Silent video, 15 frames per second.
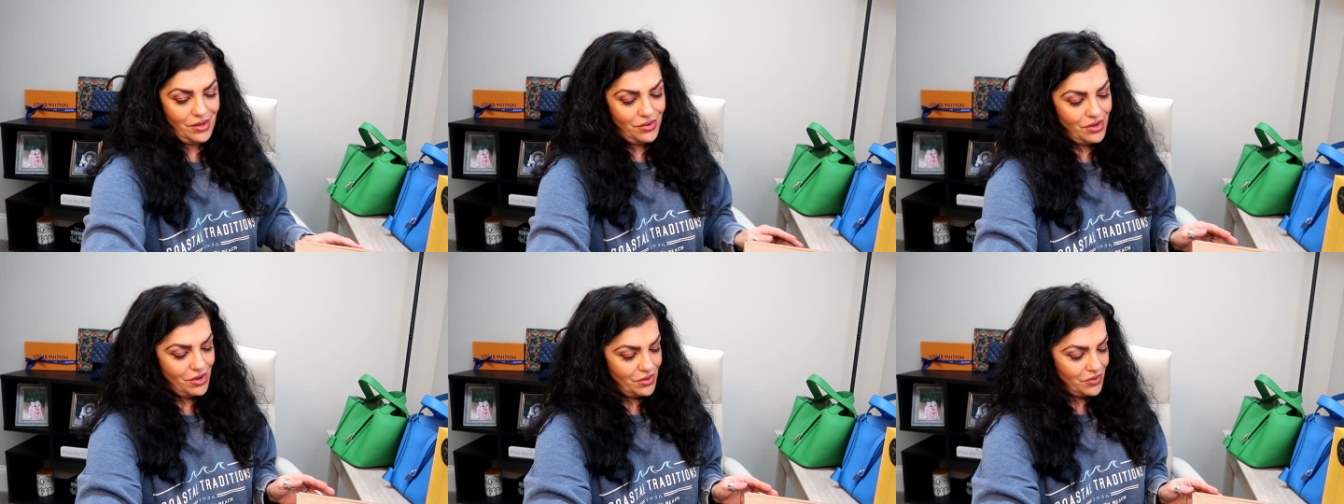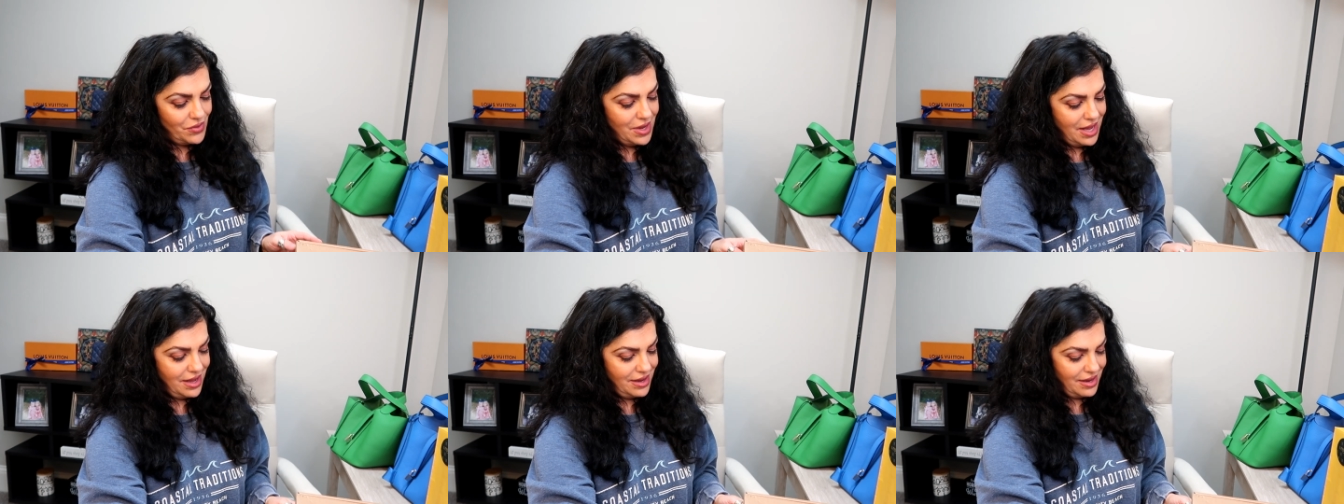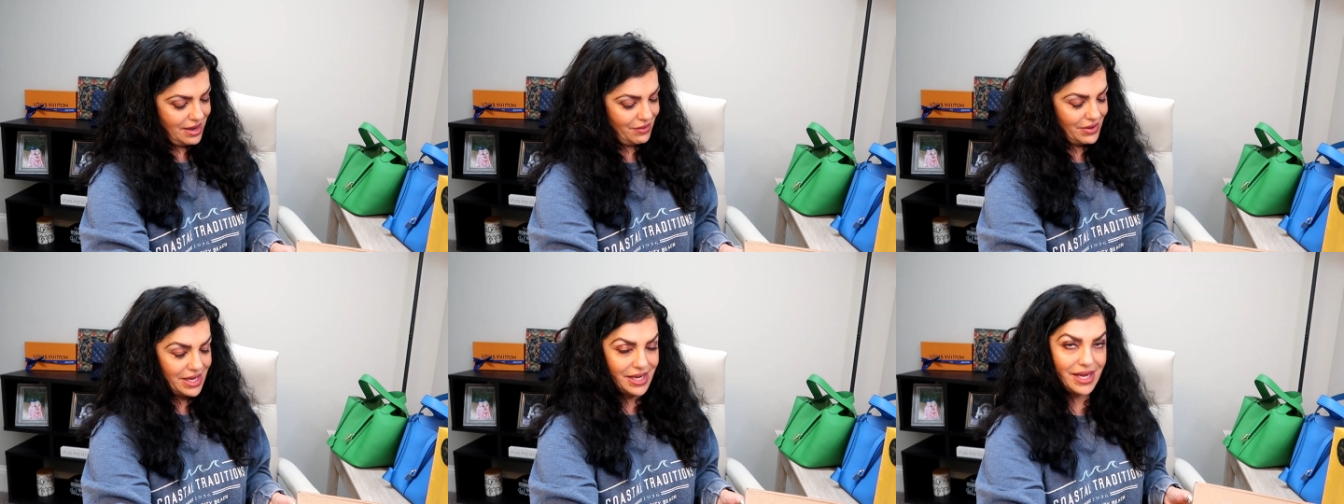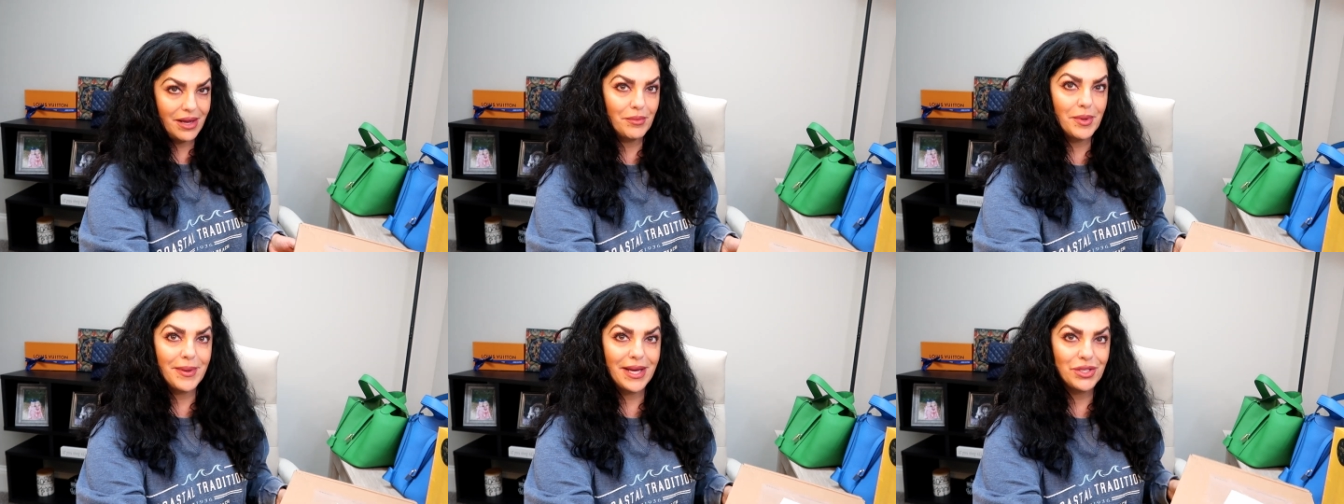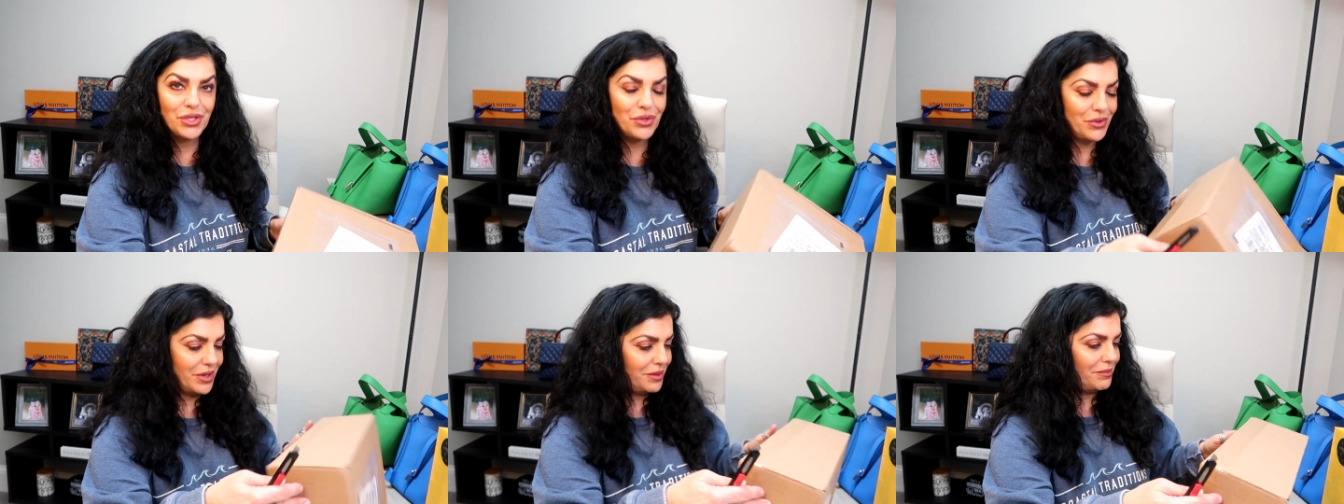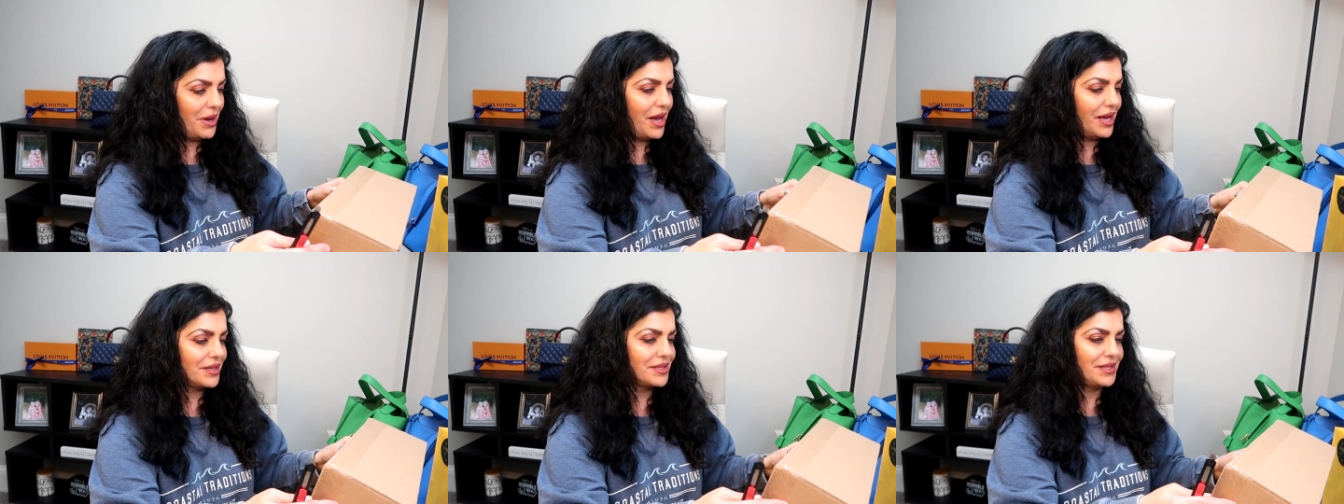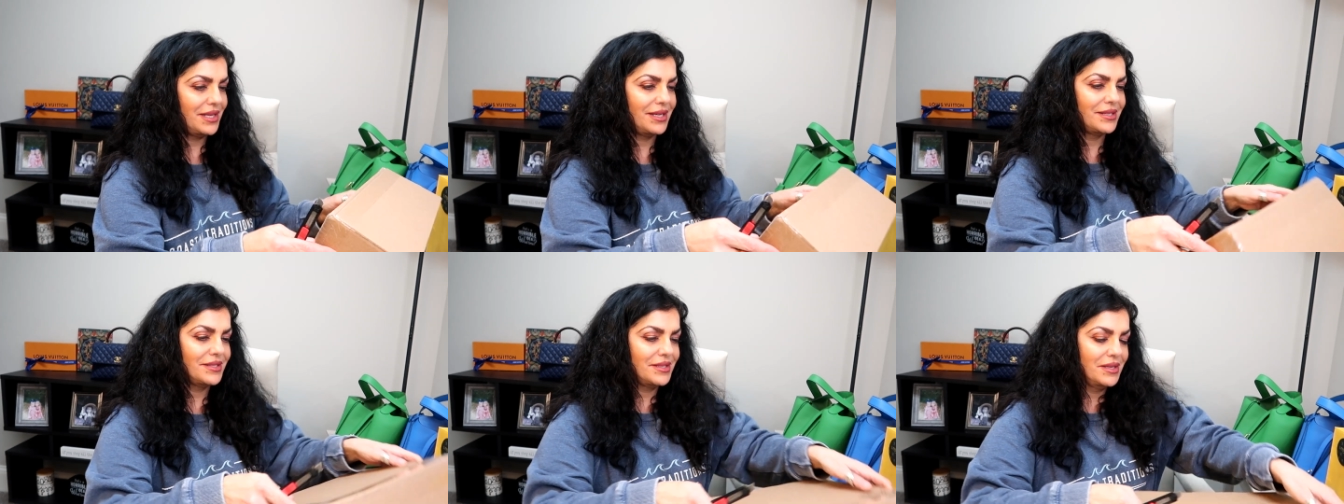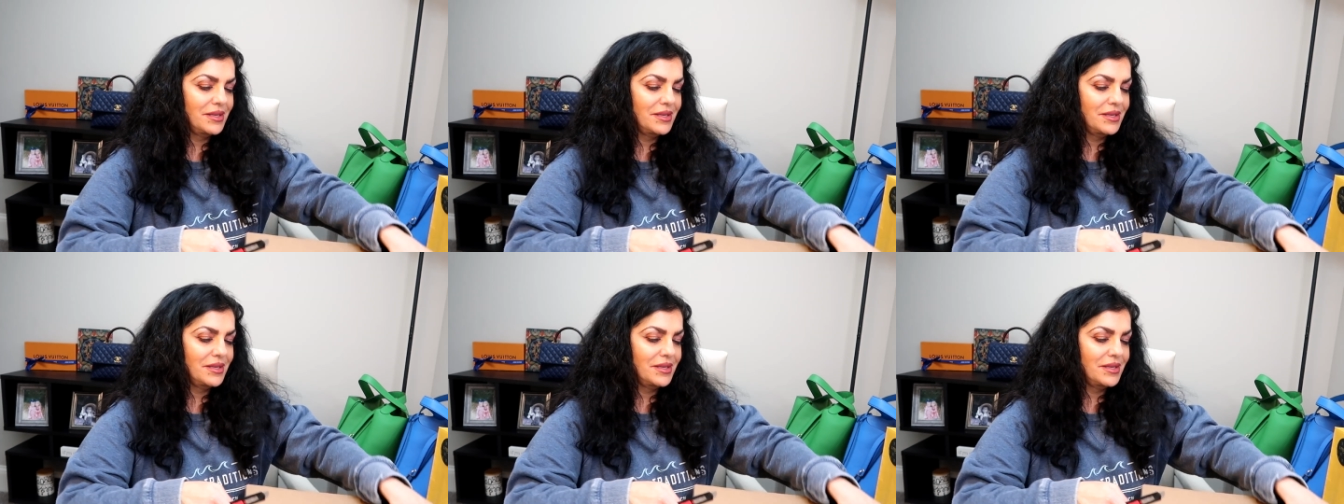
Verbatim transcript: You know how I am about true unboxings.